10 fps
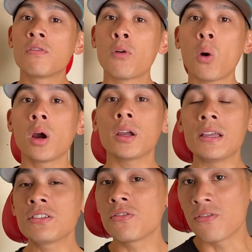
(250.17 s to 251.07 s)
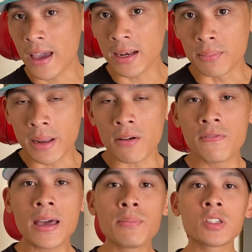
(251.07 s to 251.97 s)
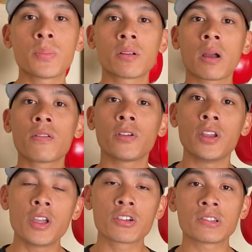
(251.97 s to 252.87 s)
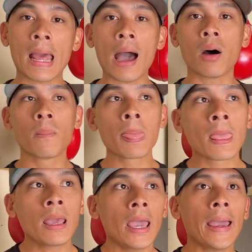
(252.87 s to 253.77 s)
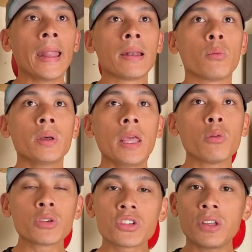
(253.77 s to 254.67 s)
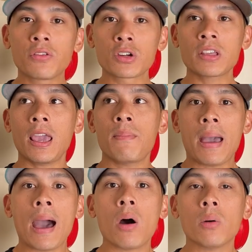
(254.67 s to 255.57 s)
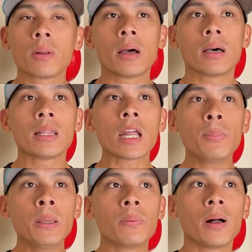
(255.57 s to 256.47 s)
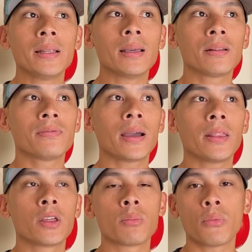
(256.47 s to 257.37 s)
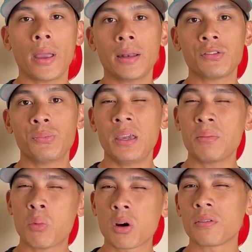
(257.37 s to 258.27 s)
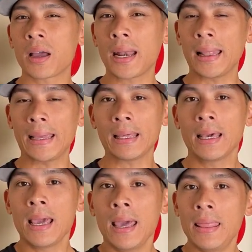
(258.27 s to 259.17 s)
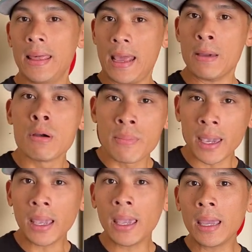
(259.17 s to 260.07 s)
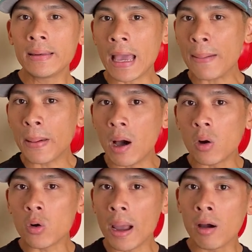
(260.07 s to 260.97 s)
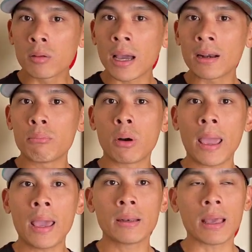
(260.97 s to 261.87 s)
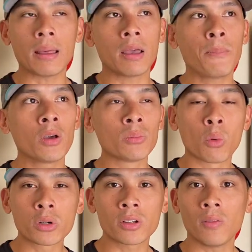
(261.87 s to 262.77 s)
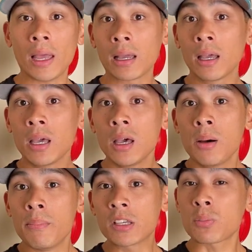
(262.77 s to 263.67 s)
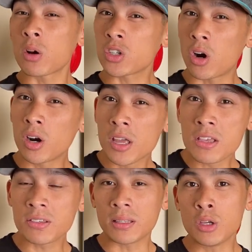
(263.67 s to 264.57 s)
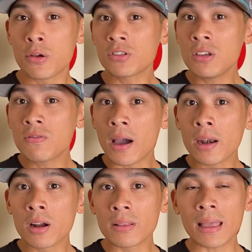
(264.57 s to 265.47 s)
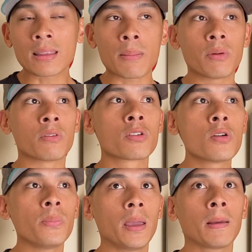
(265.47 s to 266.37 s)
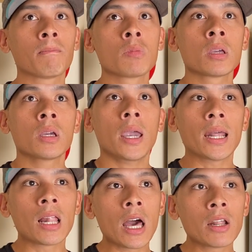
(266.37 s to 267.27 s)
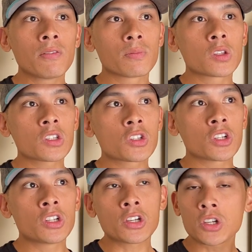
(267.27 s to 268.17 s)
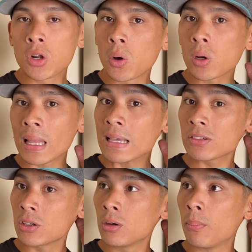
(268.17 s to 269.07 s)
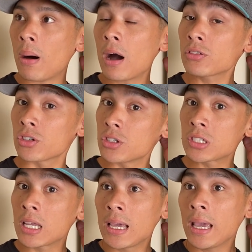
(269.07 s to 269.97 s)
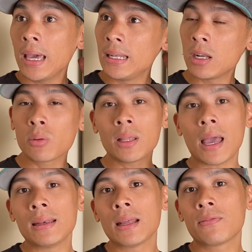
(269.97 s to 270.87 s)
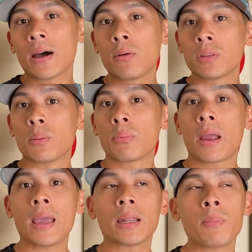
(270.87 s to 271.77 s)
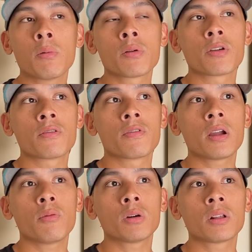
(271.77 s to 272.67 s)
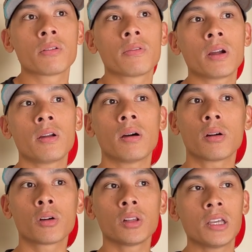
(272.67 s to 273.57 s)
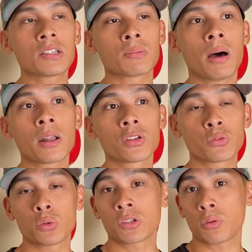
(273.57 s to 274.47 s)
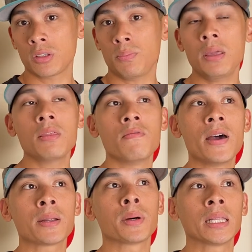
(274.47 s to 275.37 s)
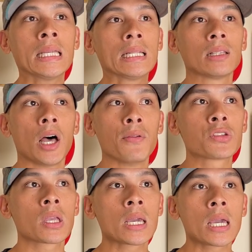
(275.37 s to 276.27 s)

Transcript: four is Venum. Now, Venum has been around for years now. And when they originally first came out, uh, a lot of people identified their brand as being more of kind of like that MMA tap out crowd kind of brand that appealed more to like mixed martial artists and UFC fighter, that type of grouping. And a lot of the traditional classical boxers they didn't really identify with the brand. I remember their very one of their very earliest models was going to be the Venum Elite gloves.